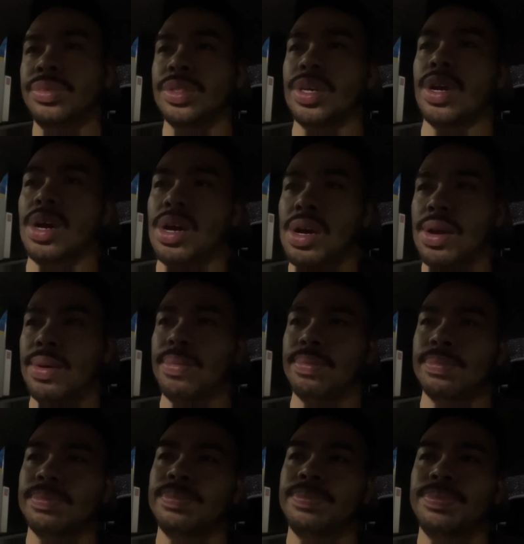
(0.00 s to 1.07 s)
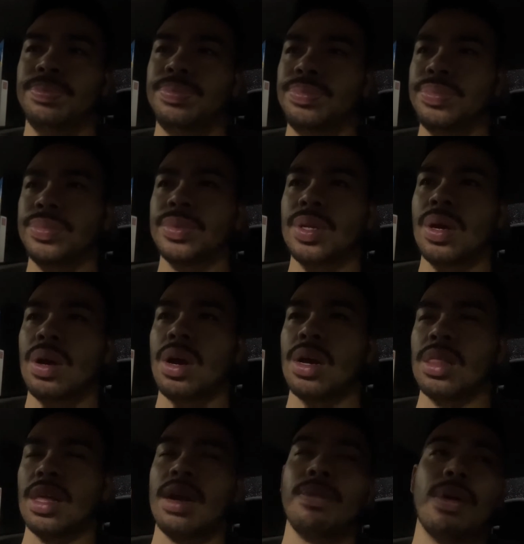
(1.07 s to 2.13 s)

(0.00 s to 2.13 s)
um, a lot of